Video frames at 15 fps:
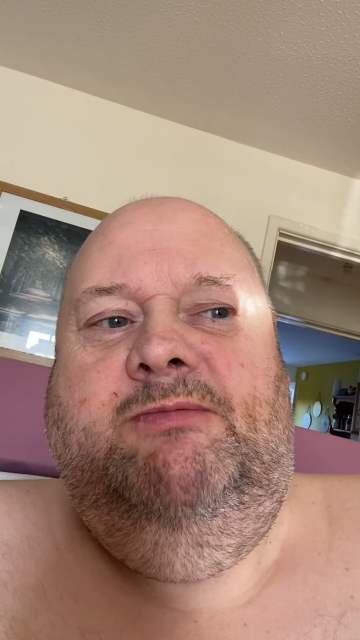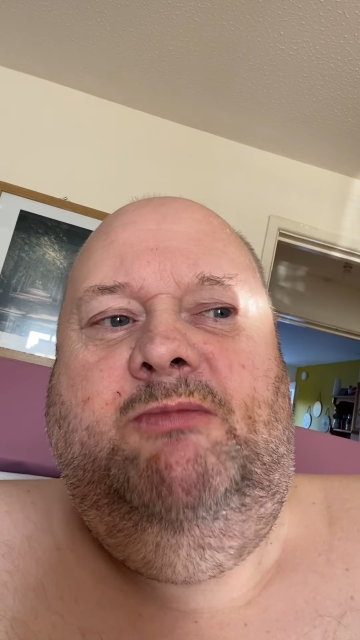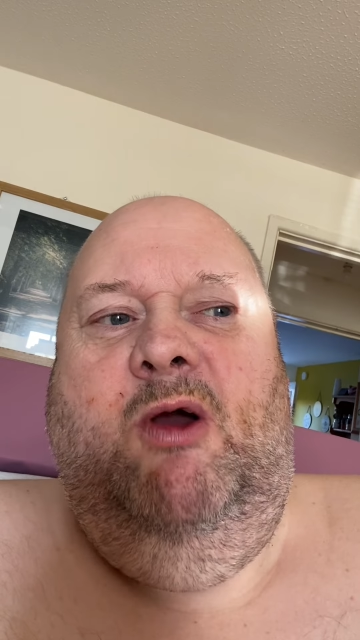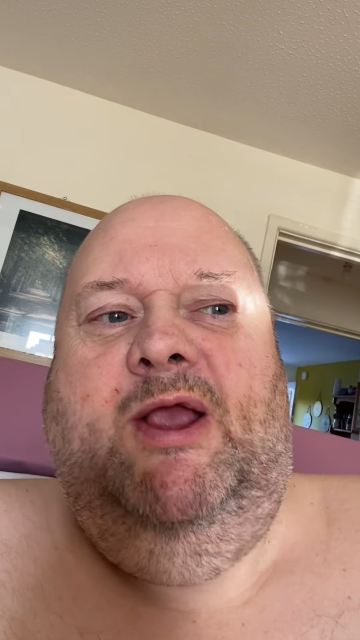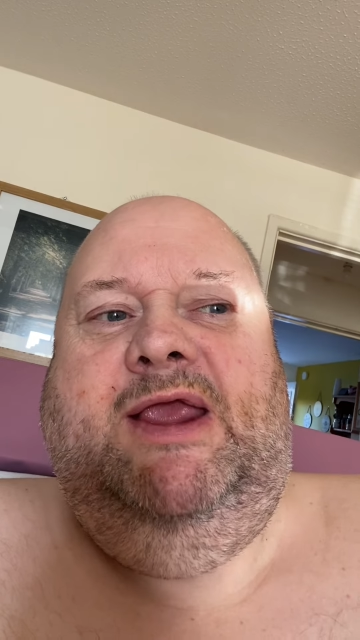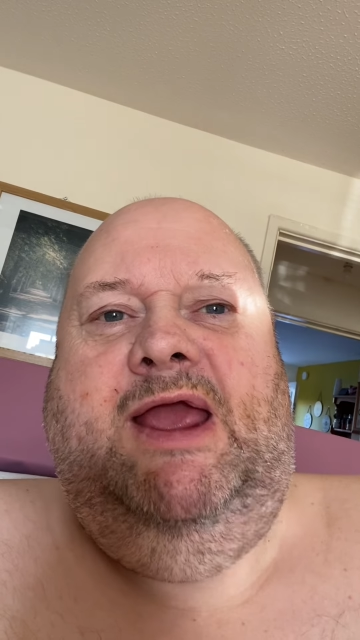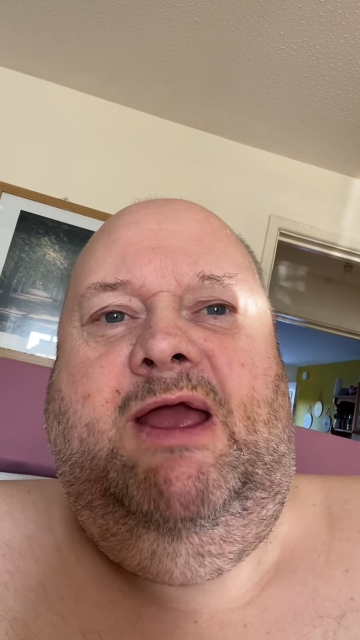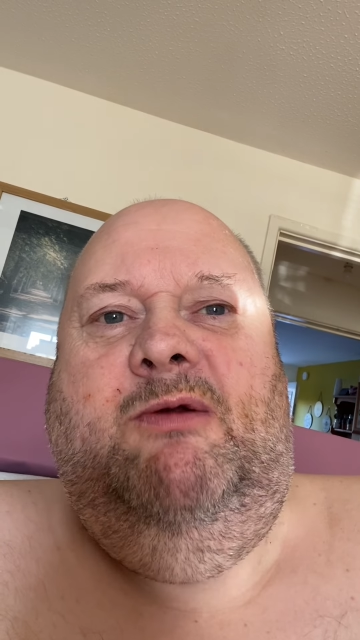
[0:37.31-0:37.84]
My
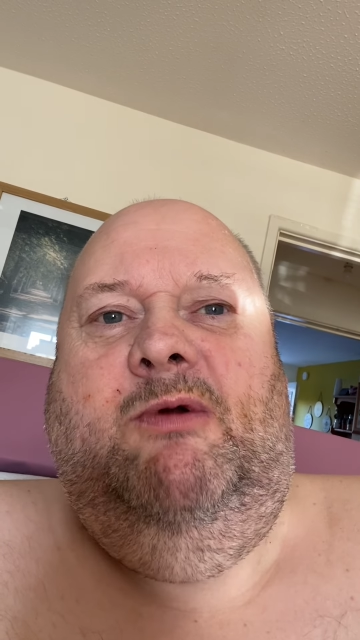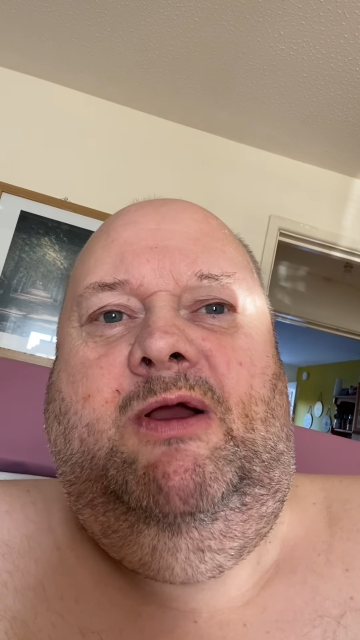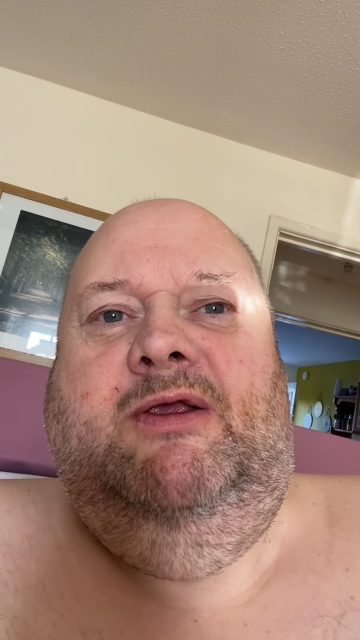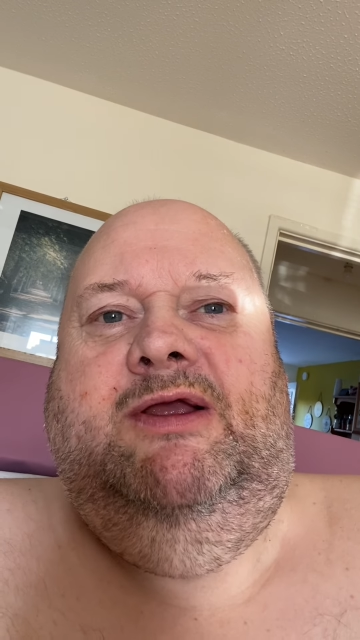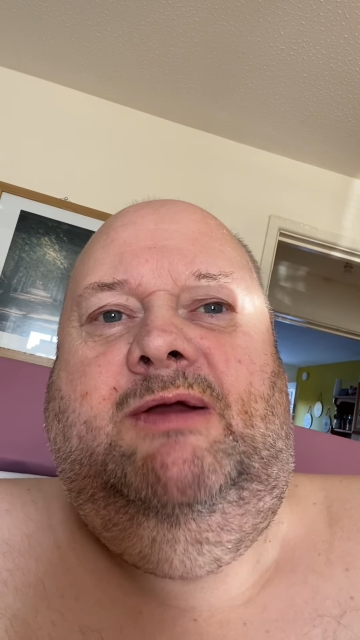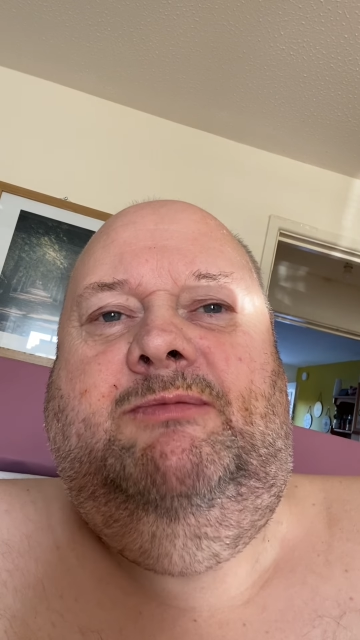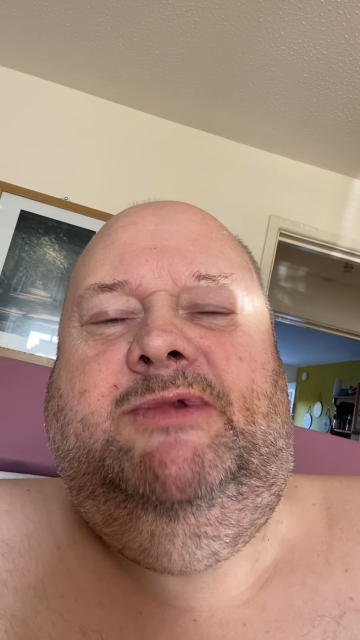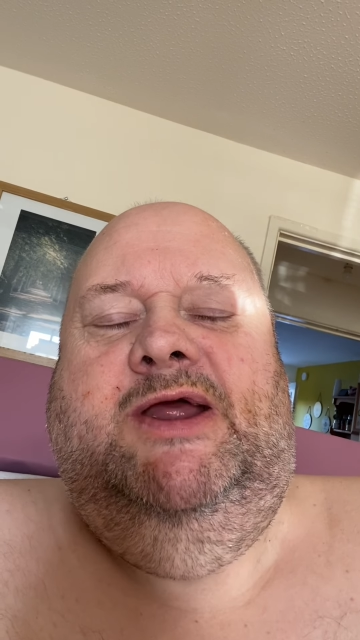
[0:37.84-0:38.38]
cat won't
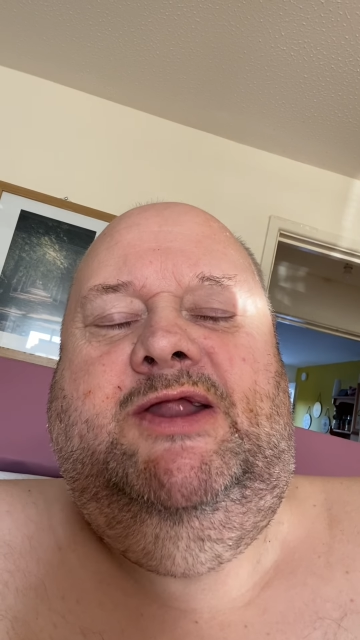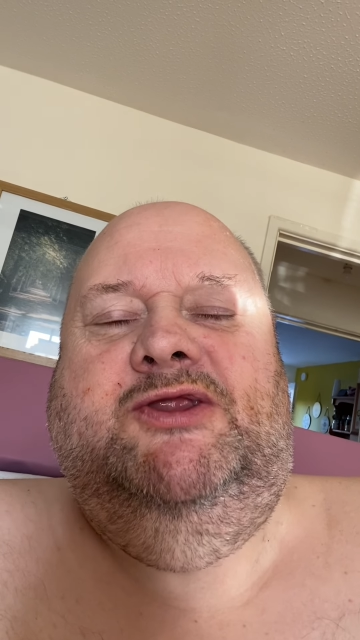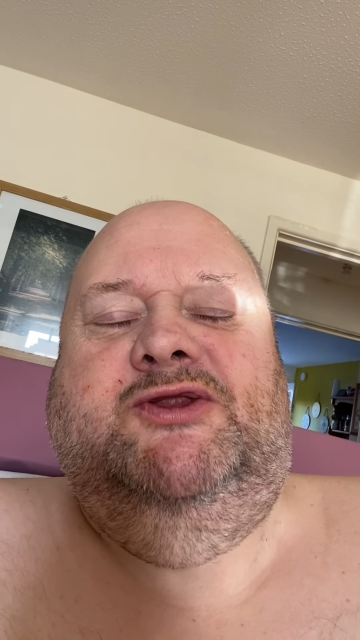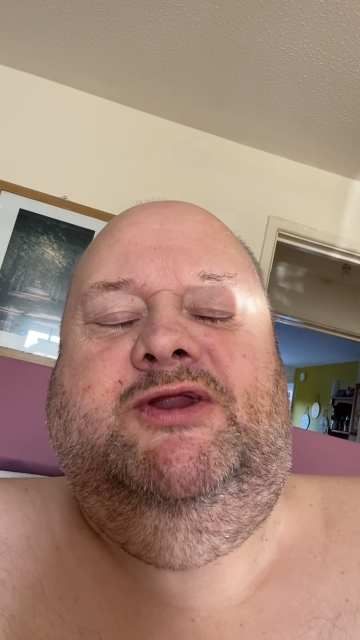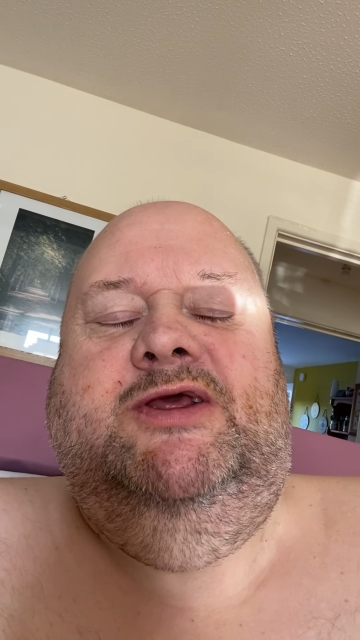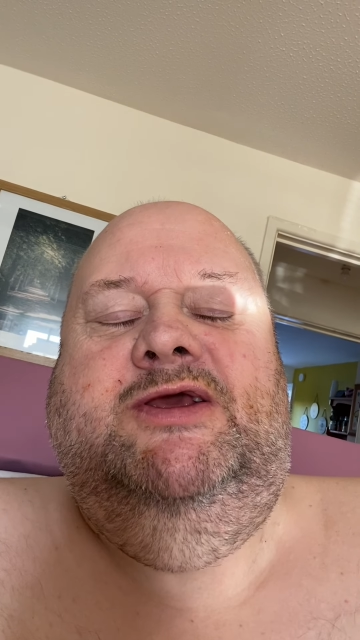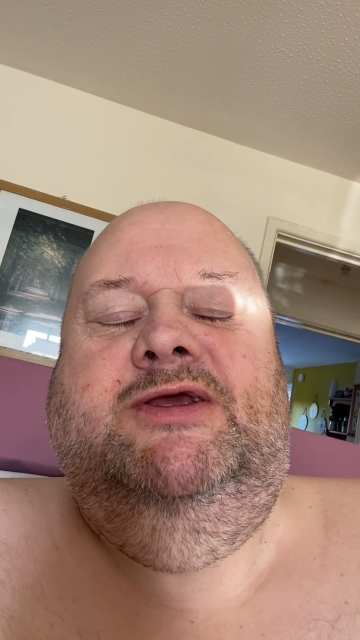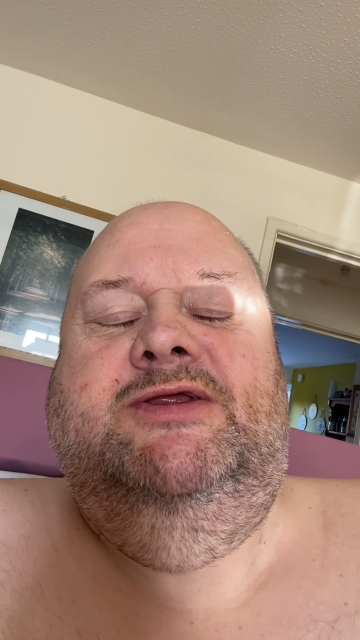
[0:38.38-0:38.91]
come
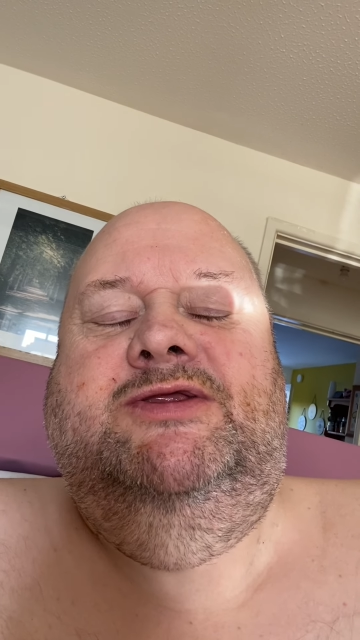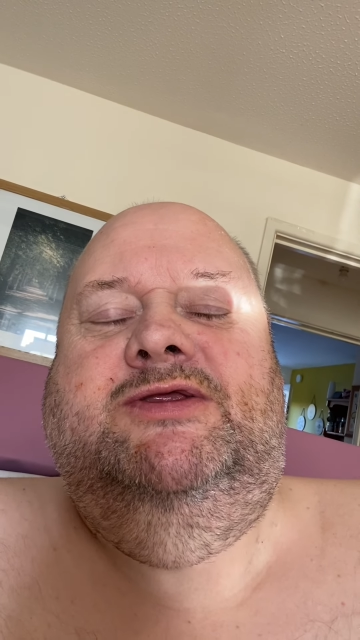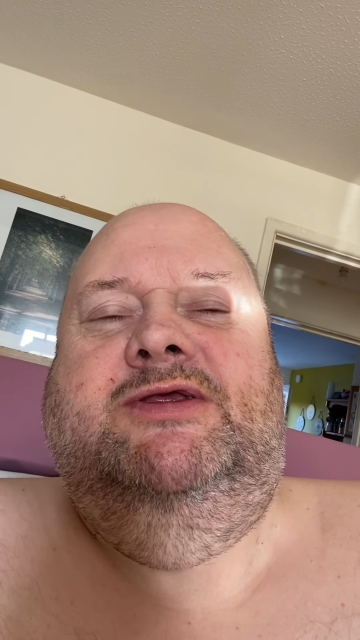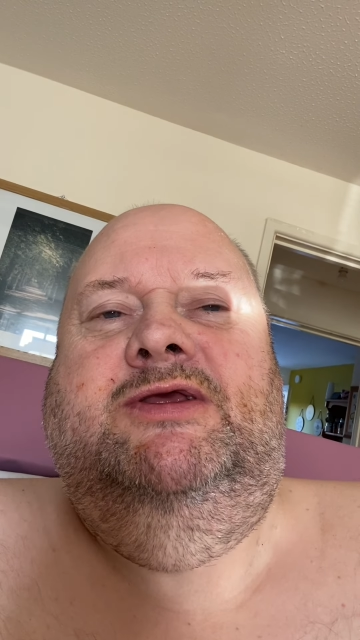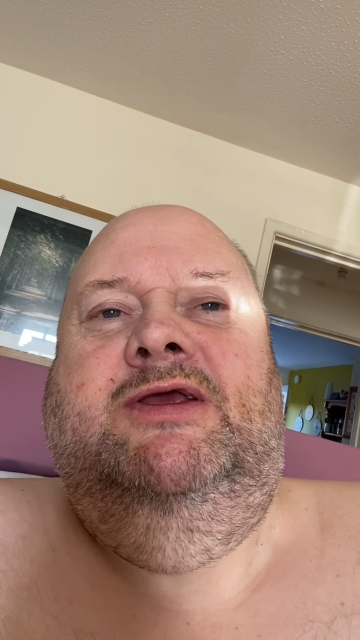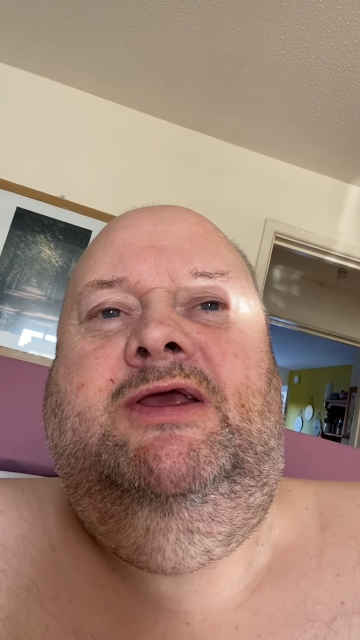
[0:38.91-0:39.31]
downstairs,